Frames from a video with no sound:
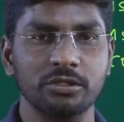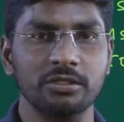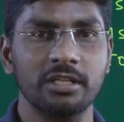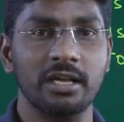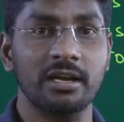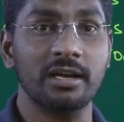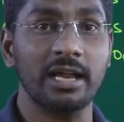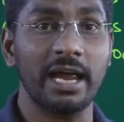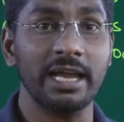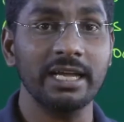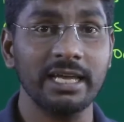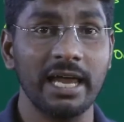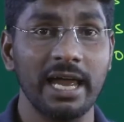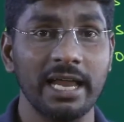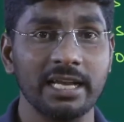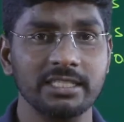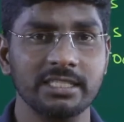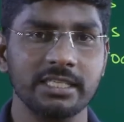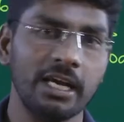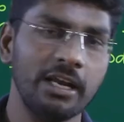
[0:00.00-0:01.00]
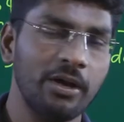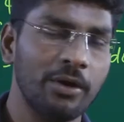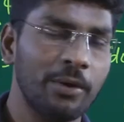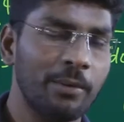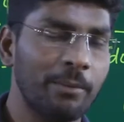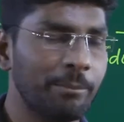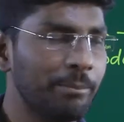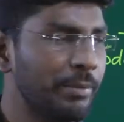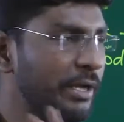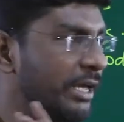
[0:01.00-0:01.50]
So, the right answer
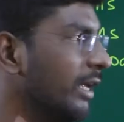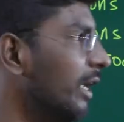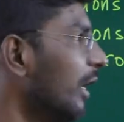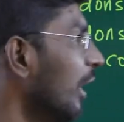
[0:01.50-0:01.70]
B.